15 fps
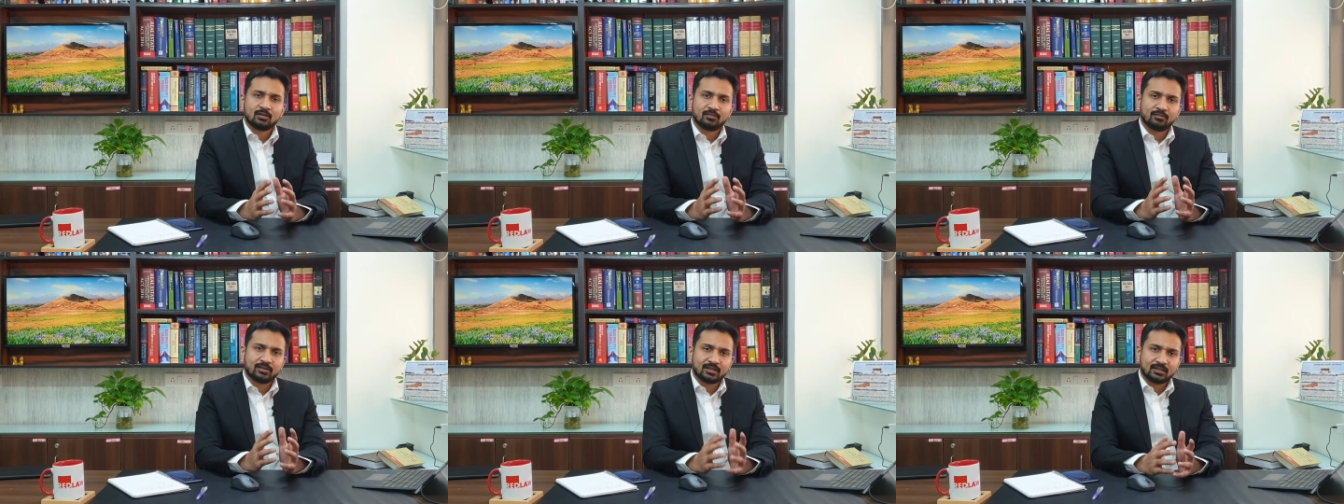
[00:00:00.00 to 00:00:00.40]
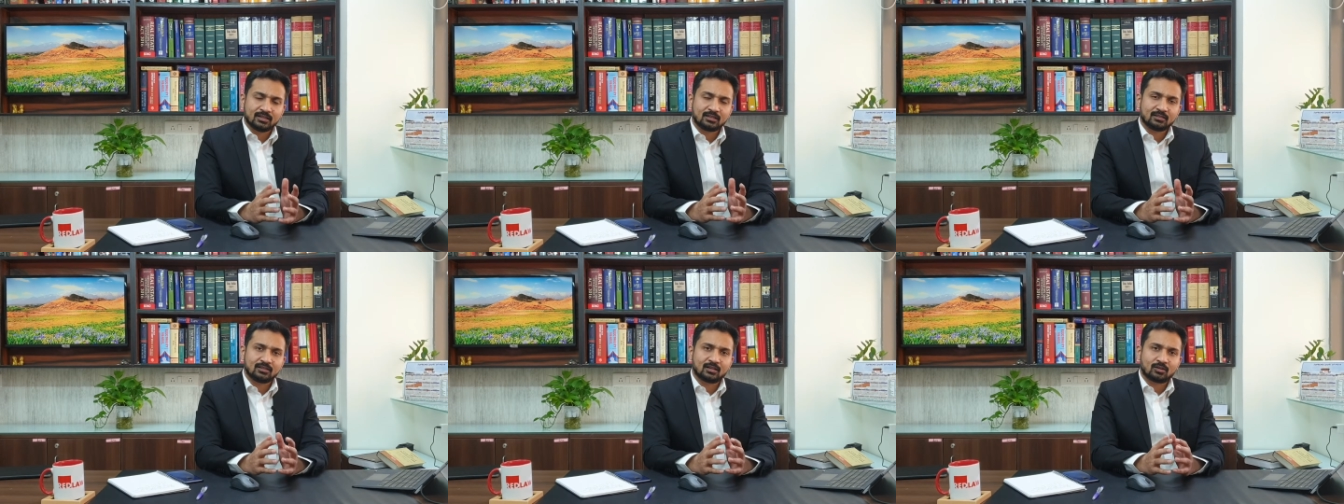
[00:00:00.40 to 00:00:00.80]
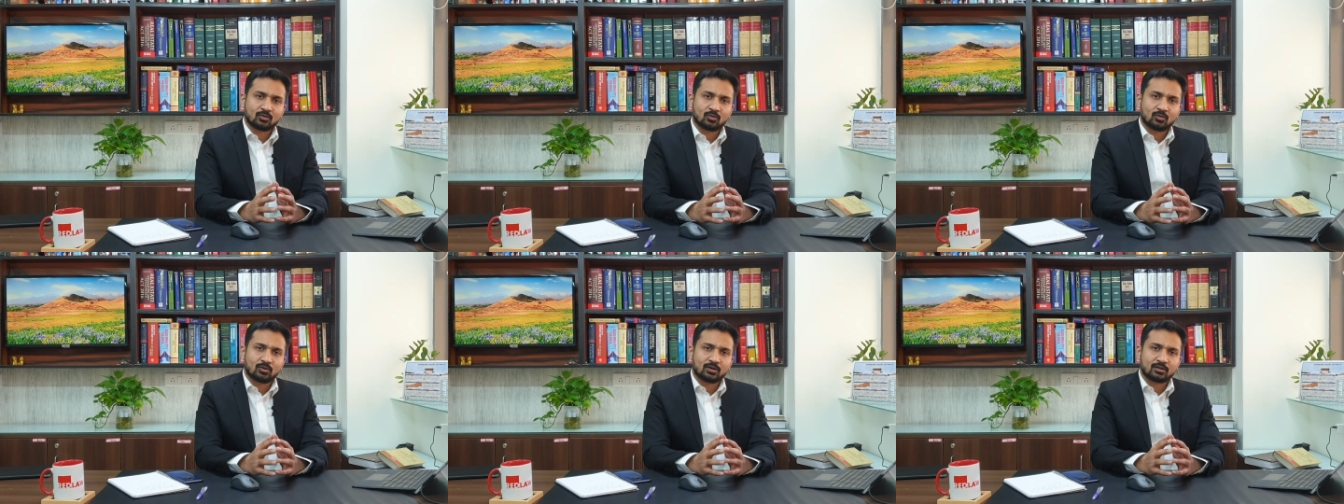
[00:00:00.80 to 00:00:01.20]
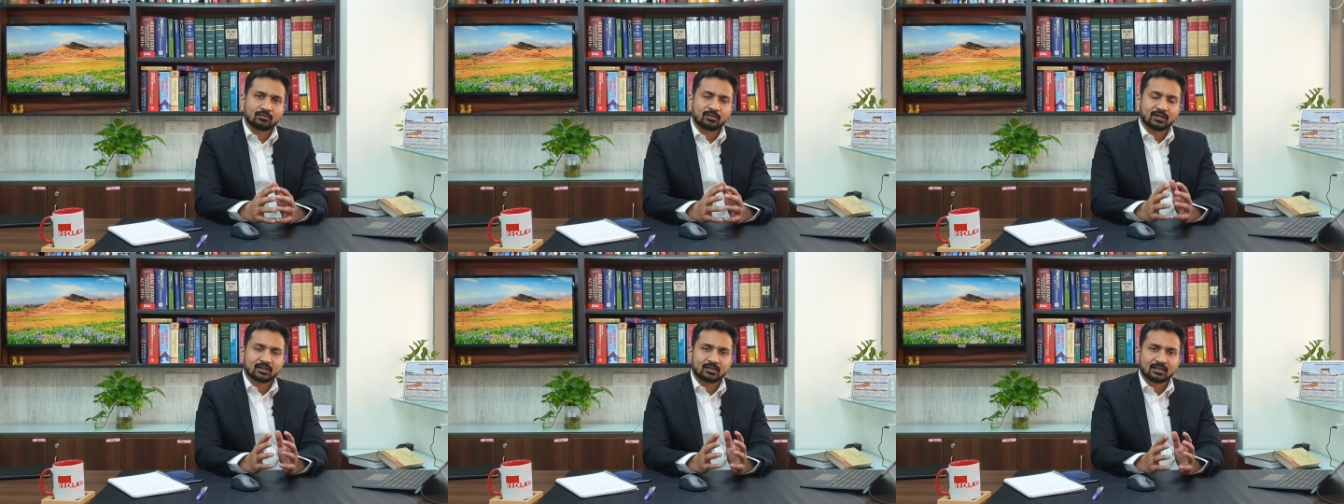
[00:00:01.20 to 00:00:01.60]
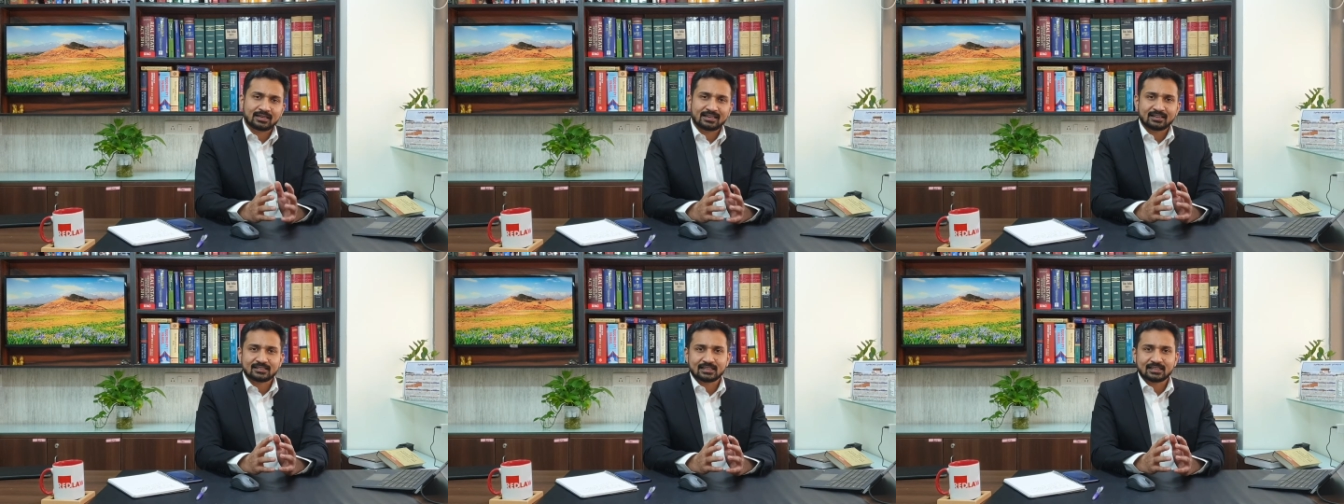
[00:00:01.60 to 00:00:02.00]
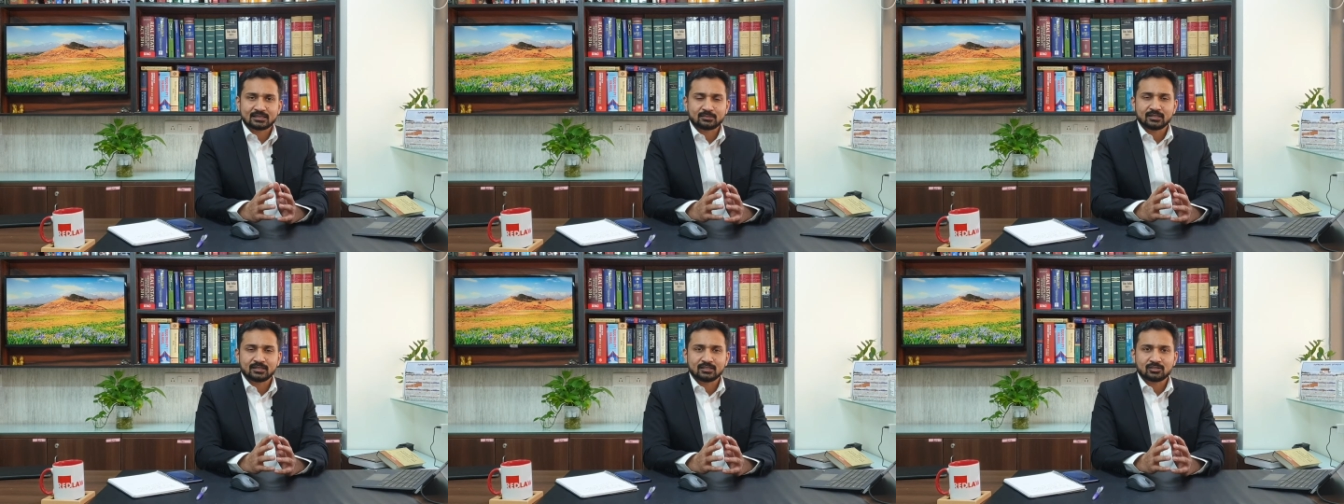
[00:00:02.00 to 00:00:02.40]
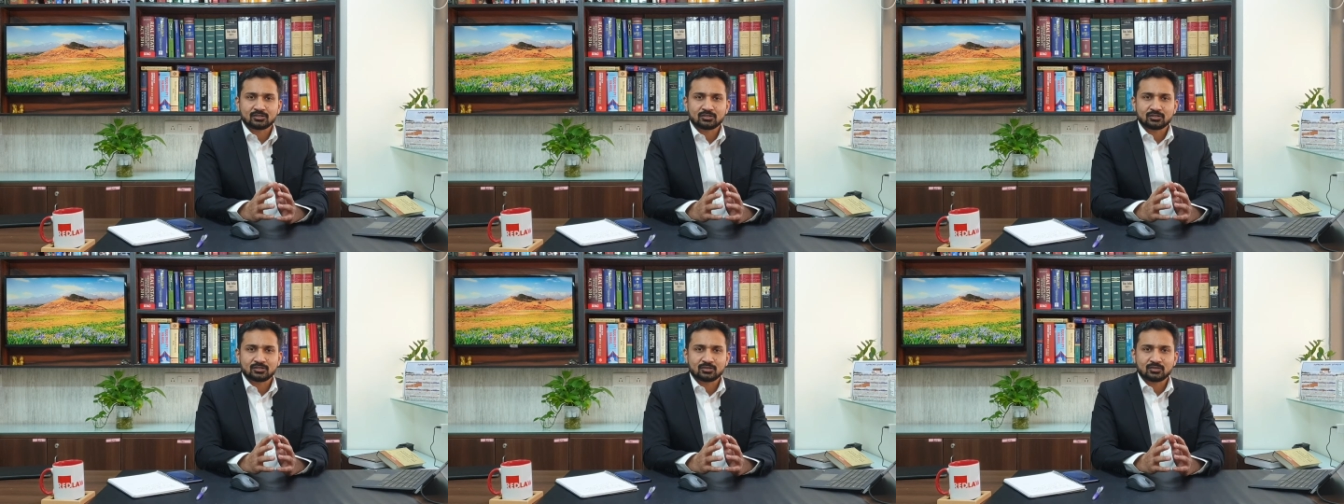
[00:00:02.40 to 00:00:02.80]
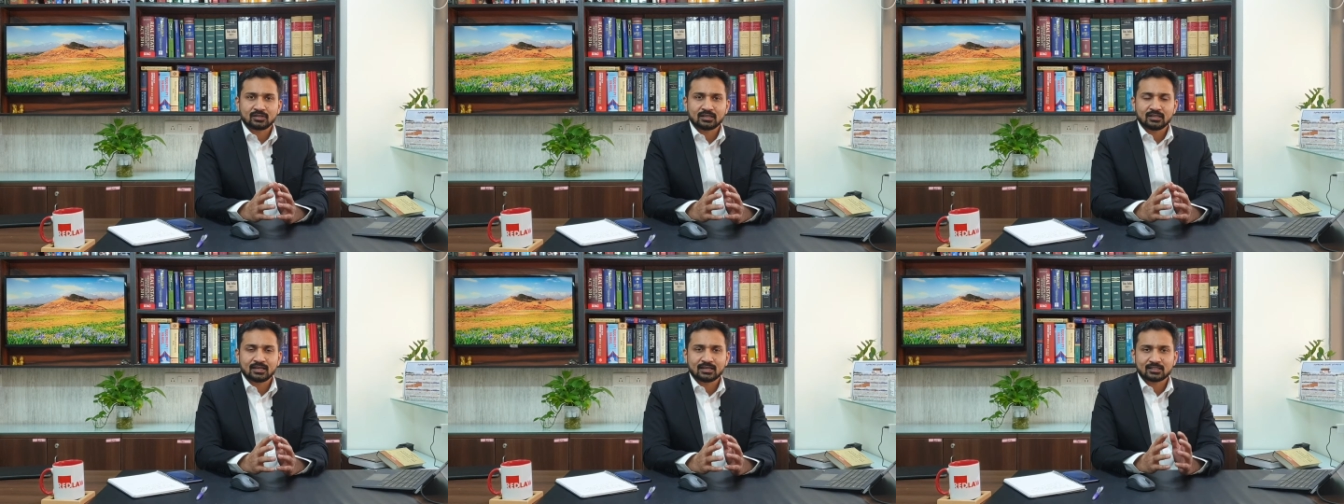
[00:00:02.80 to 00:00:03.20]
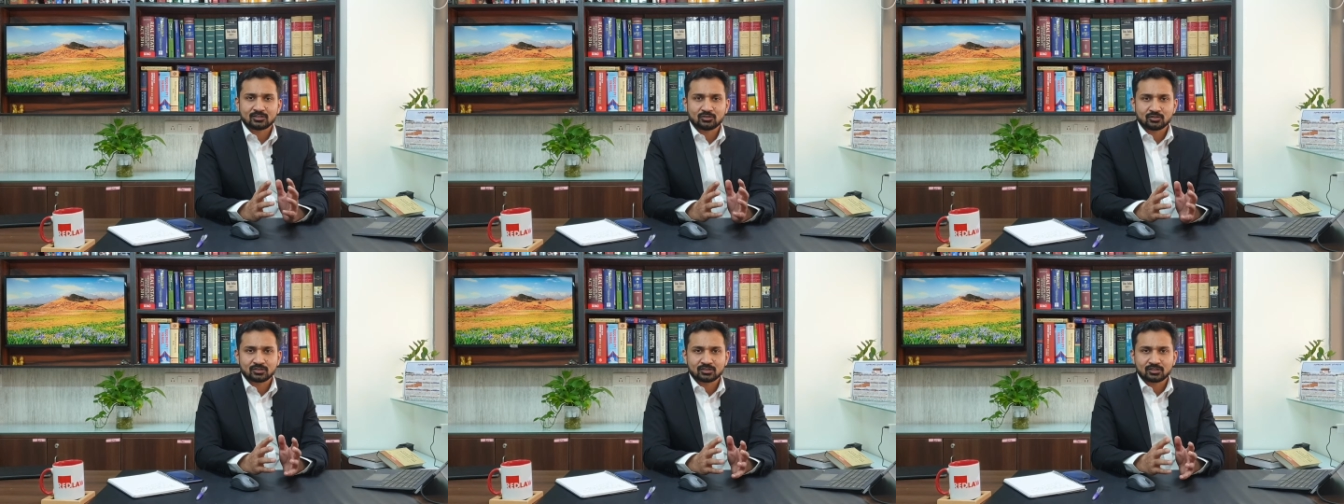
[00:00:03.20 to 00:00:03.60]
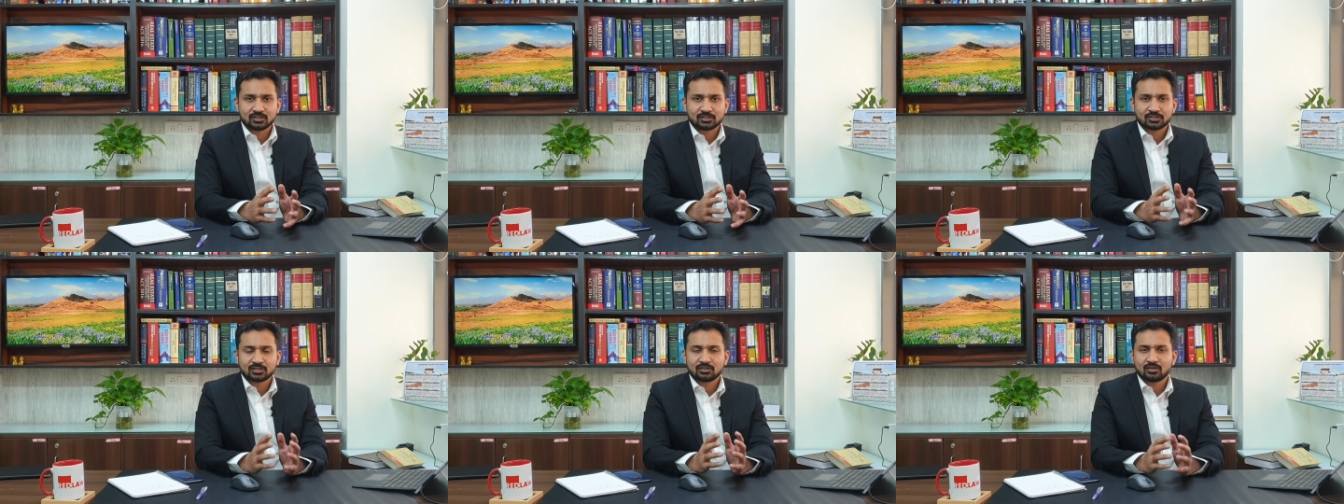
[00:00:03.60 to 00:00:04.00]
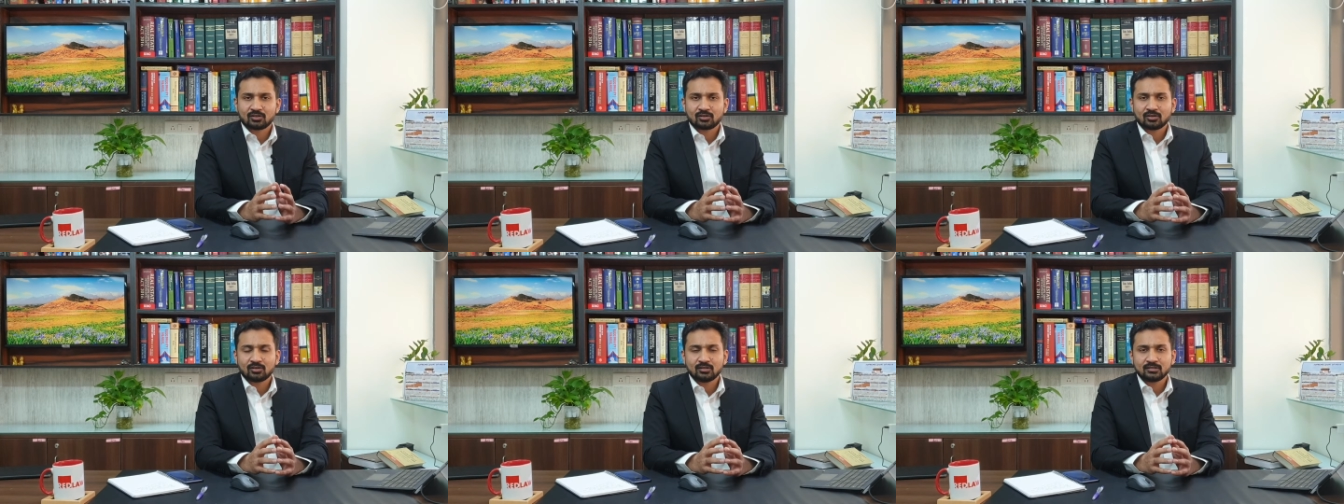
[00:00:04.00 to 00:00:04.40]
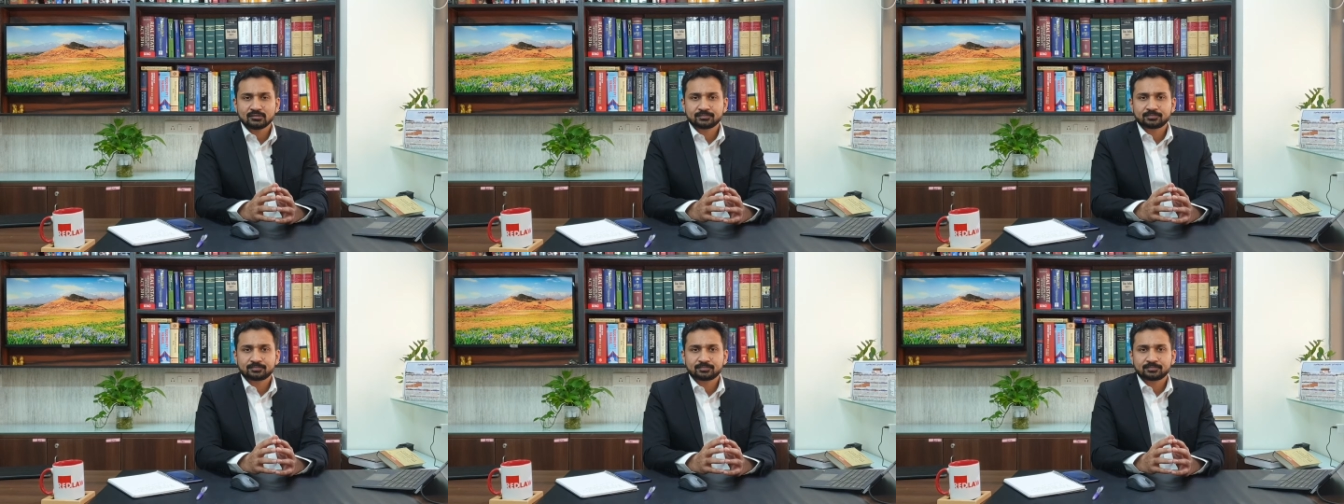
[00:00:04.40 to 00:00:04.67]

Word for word: whether the court where the case has been instituted has jurisdiction or not